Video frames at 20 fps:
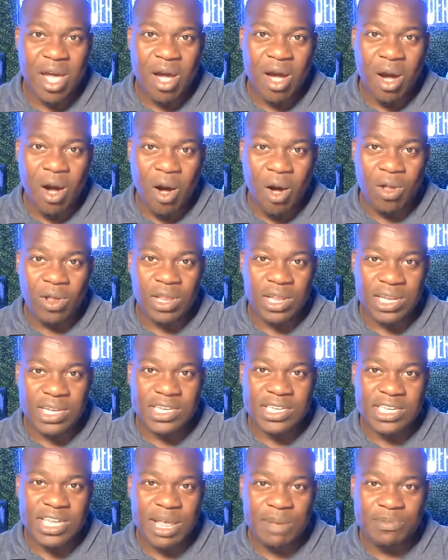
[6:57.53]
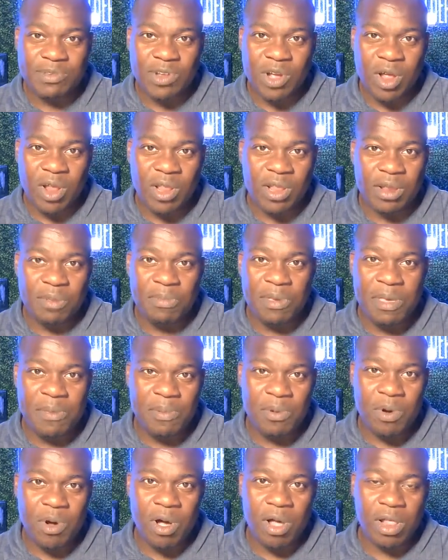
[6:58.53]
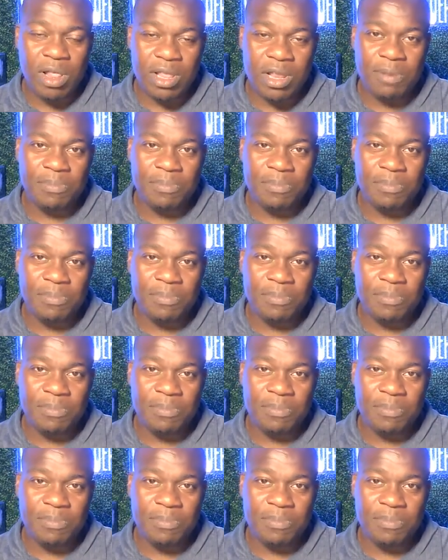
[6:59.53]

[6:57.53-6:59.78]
all of the steps, all of the people, all of the